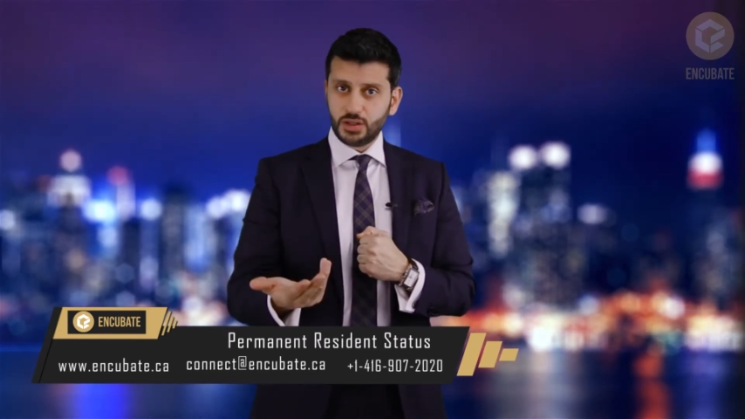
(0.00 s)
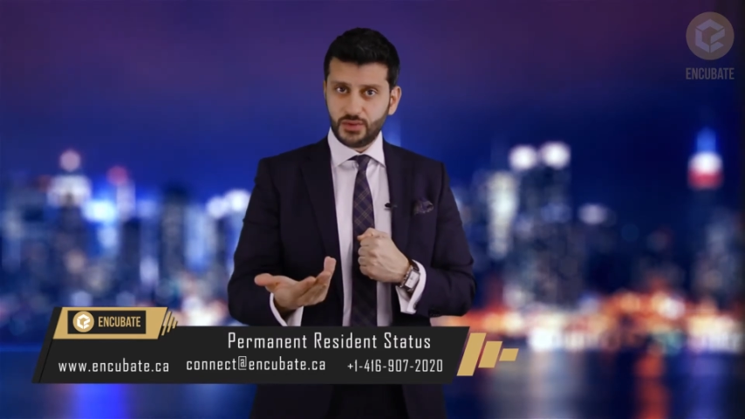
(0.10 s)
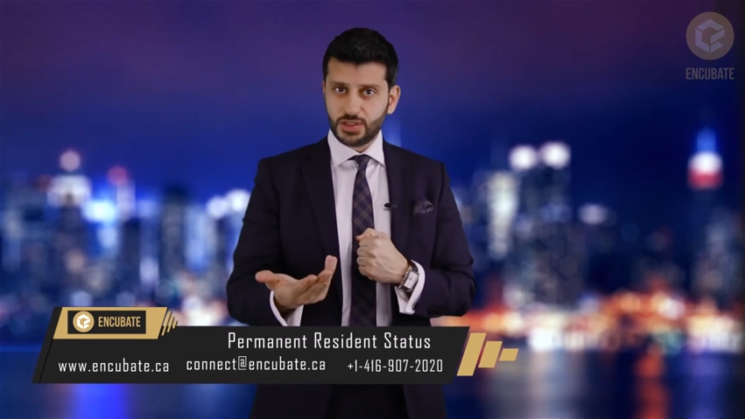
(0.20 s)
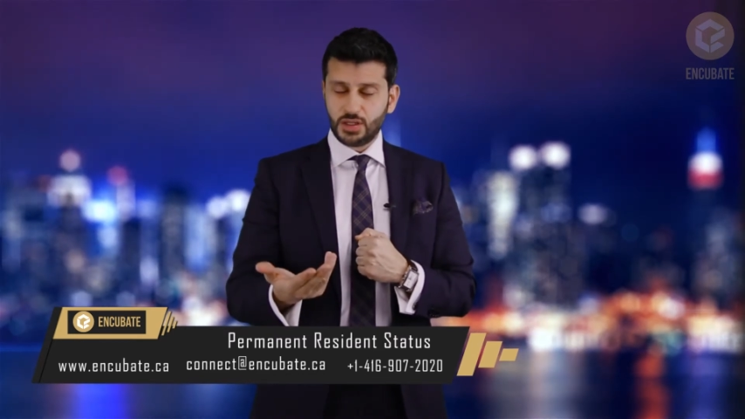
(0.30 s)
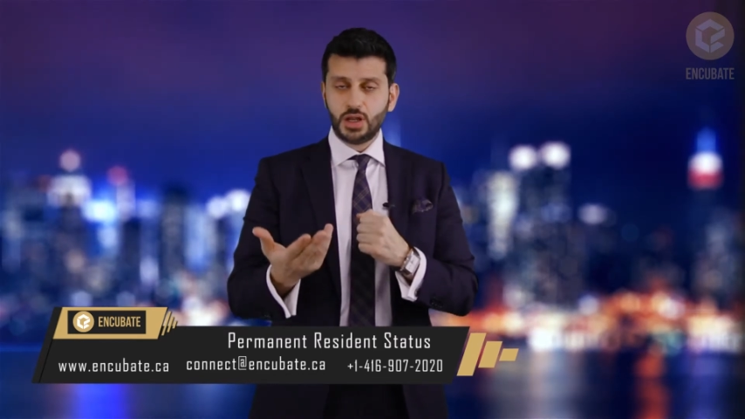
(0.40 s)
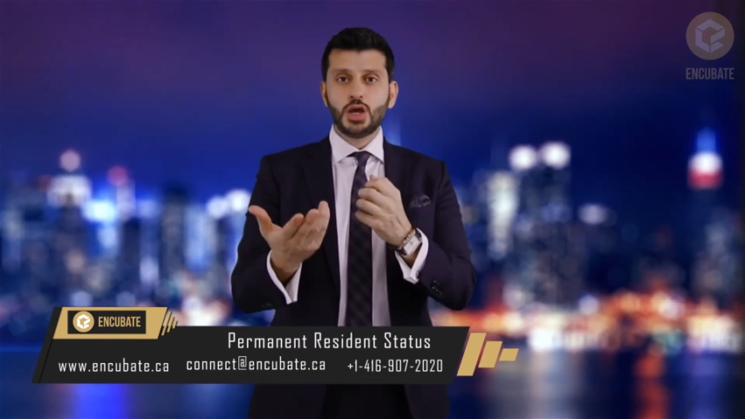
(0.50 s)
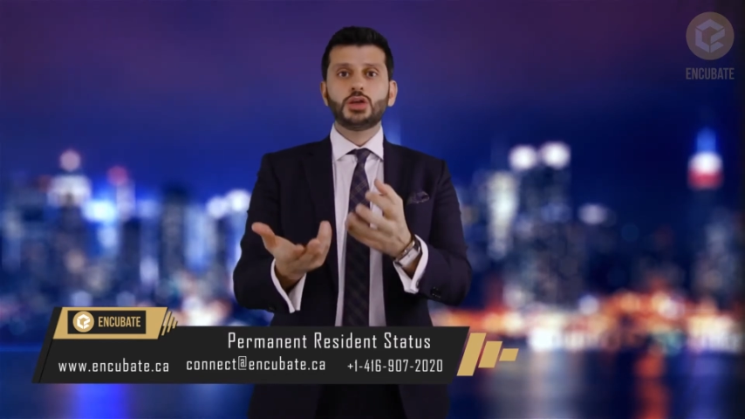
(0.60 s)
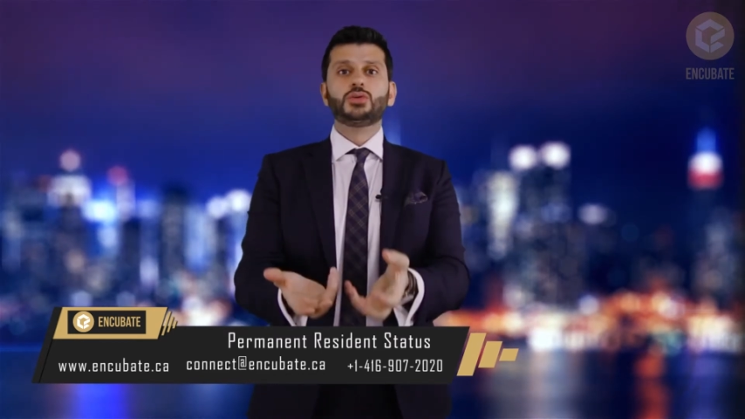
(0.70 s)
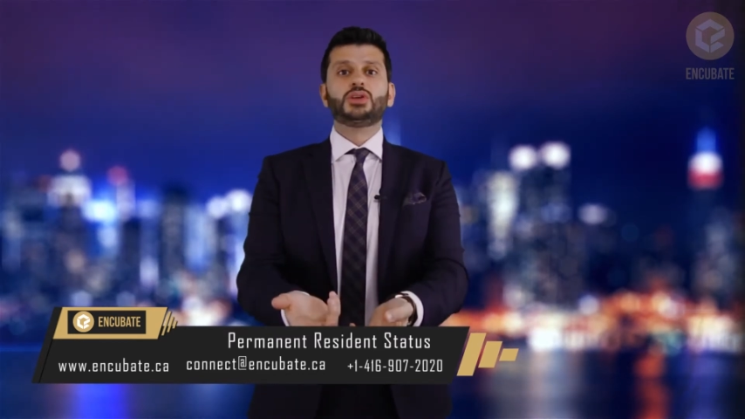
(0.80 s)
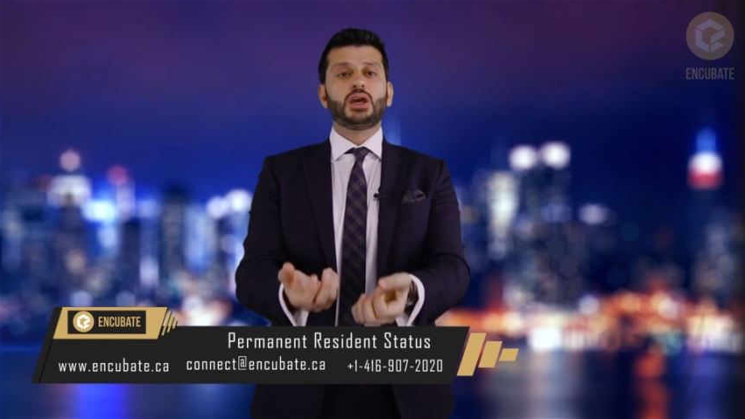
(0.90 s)
Division
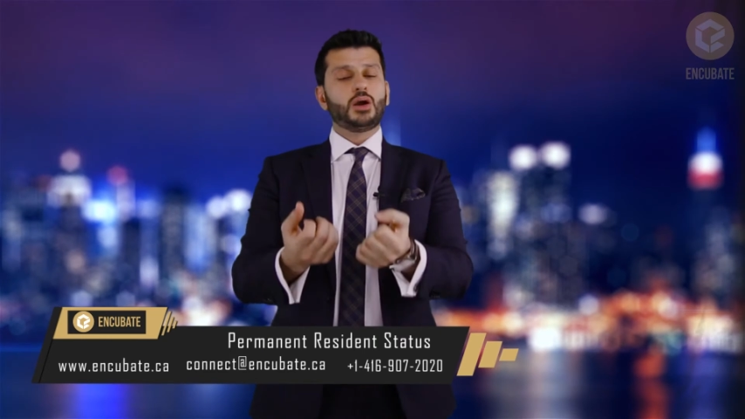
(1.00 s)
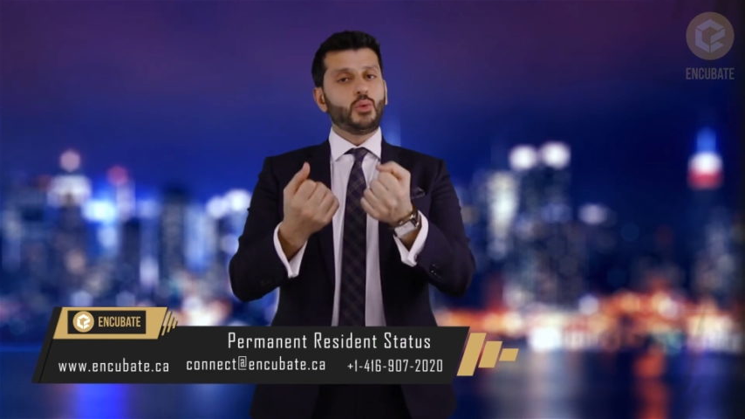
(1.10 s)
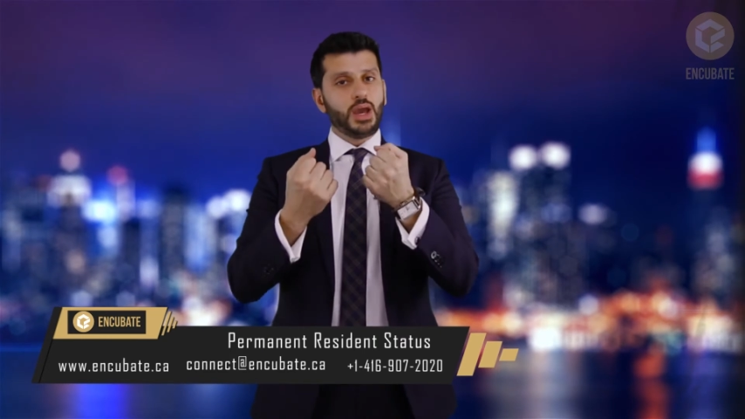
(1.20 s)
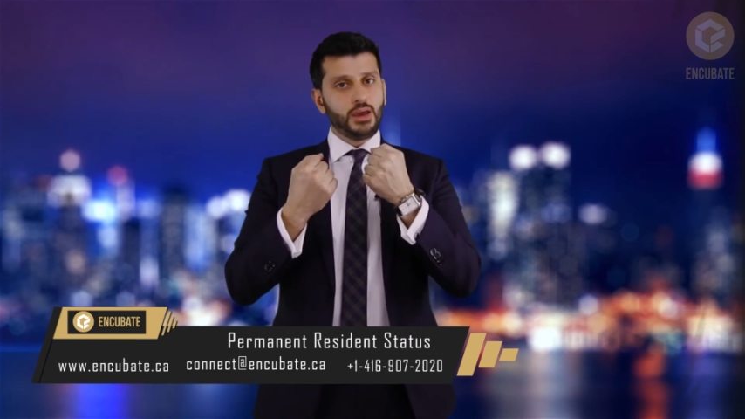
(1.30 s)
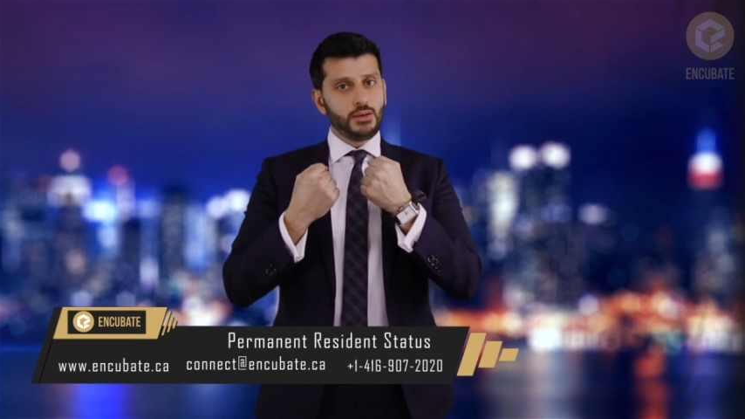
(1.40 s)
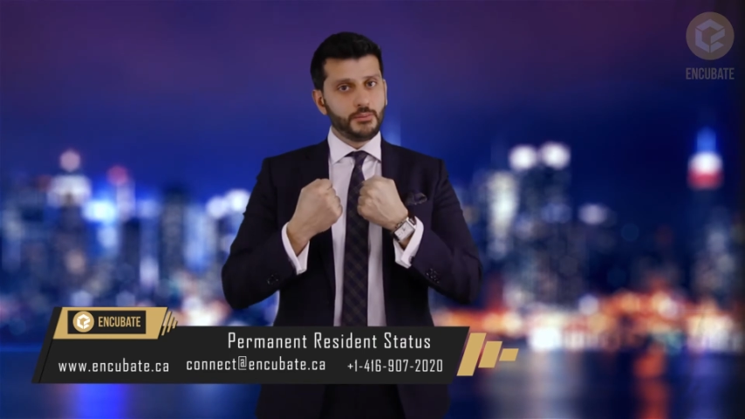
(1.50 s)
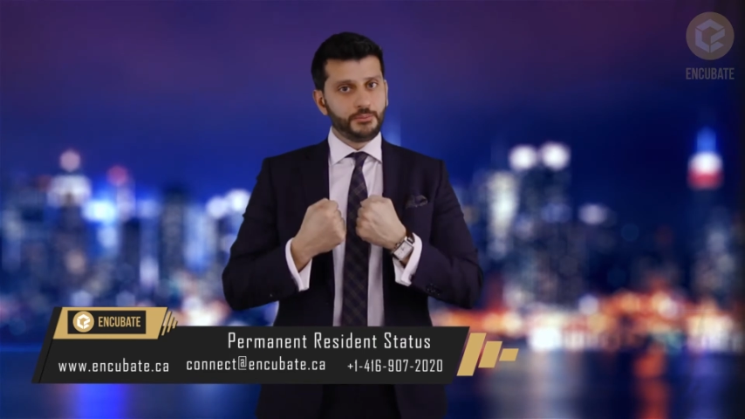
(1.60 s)
to take away